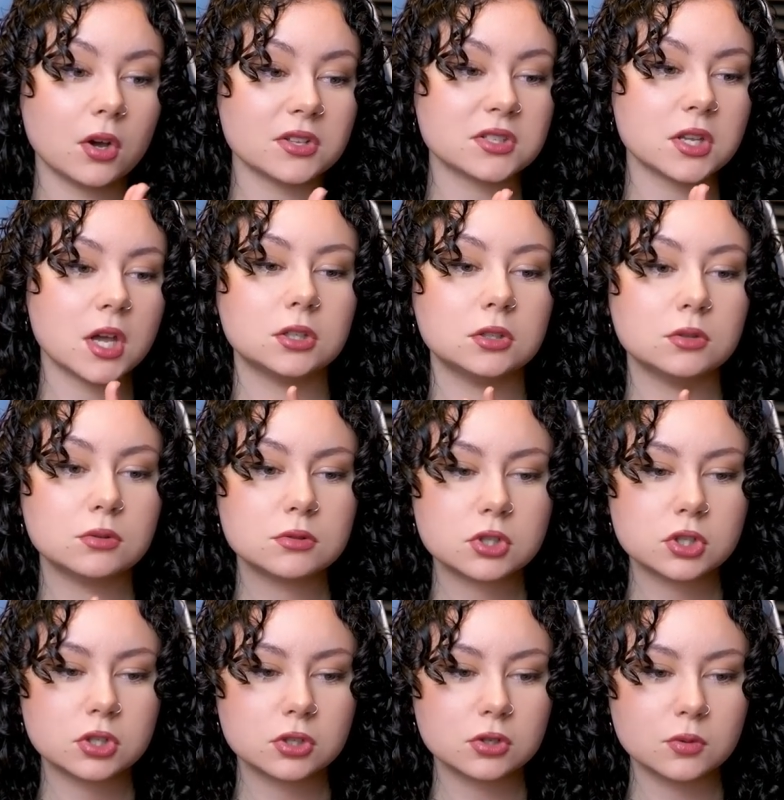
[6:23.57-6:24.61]
because
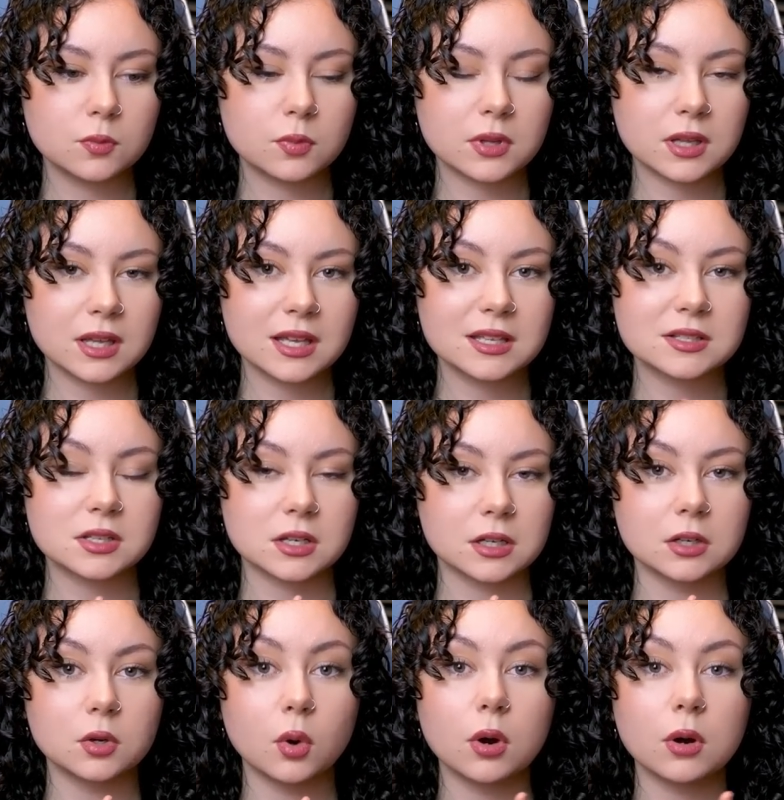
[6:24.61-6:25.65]
YouTube
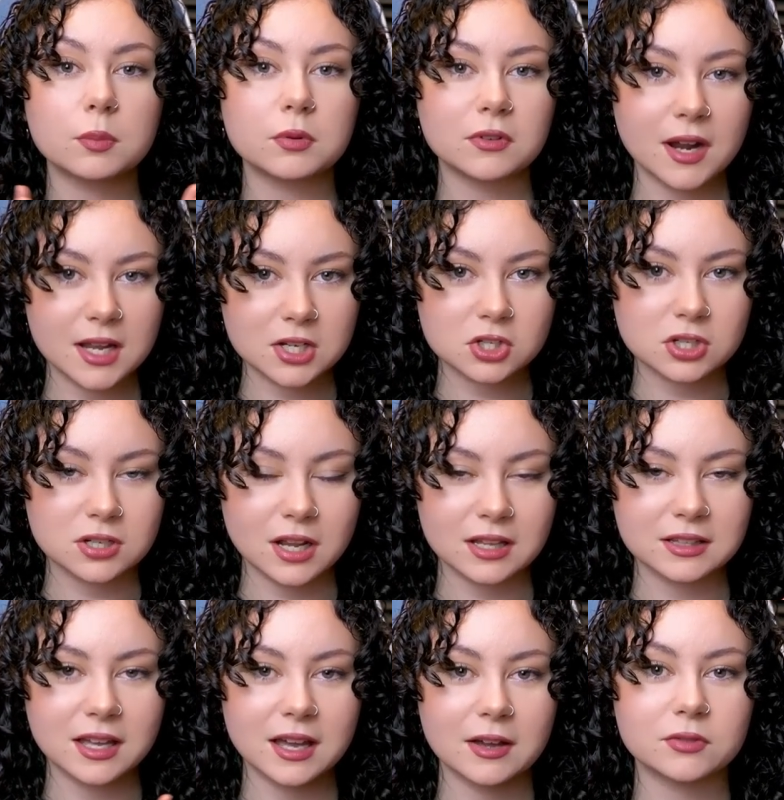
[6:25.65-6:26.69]
is a
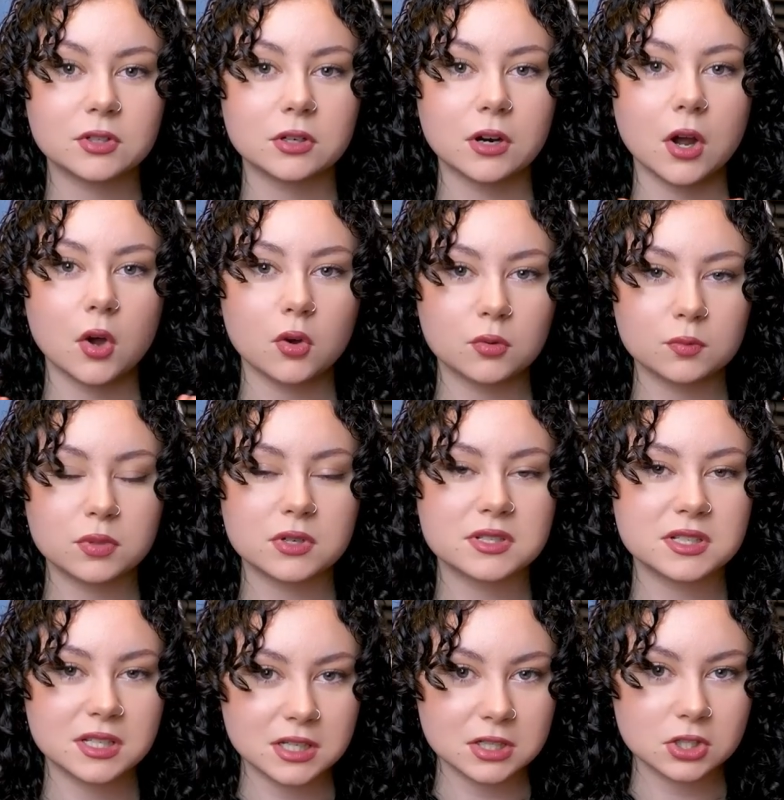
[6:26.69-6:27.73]
corporation and they have their
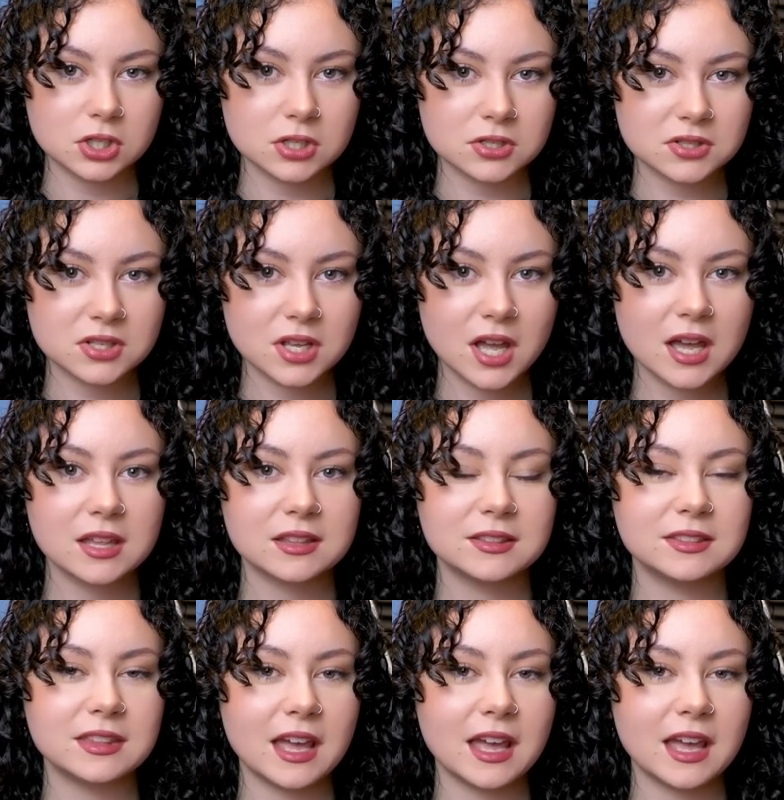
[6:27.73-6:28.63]
own procedures.